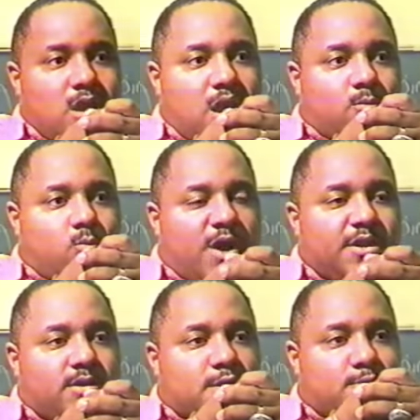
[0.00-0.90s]
and what
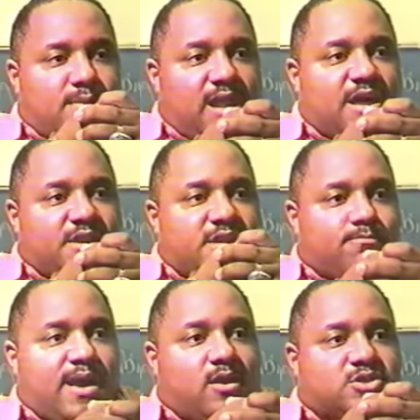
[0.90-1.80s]
the
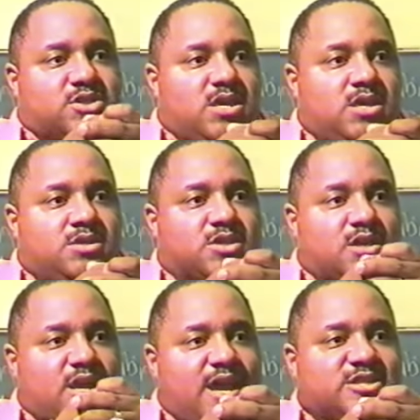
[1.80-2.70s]
scenes
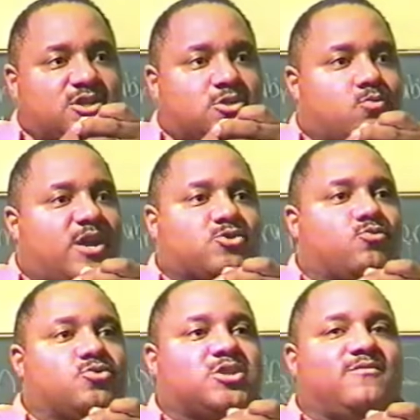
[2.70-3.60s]
of the
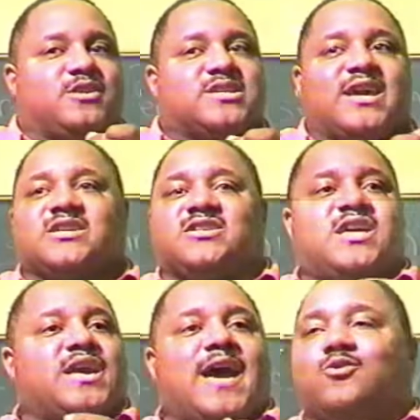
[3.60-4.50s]
extraterrestrial civilization, because
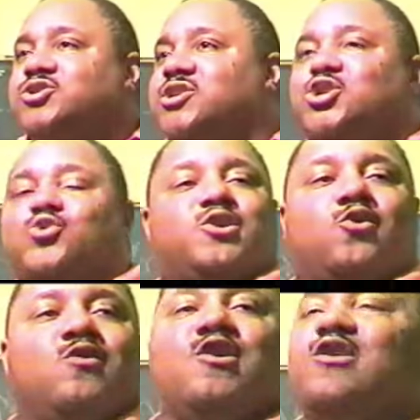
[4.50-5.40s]
they ain't got no shit to do with
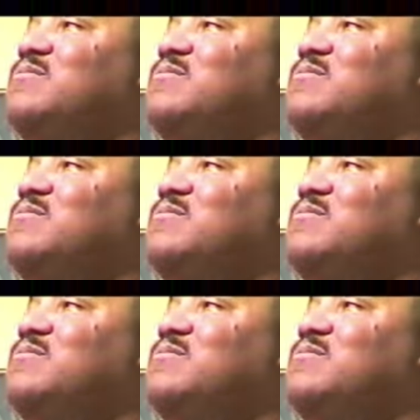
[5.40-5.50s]
no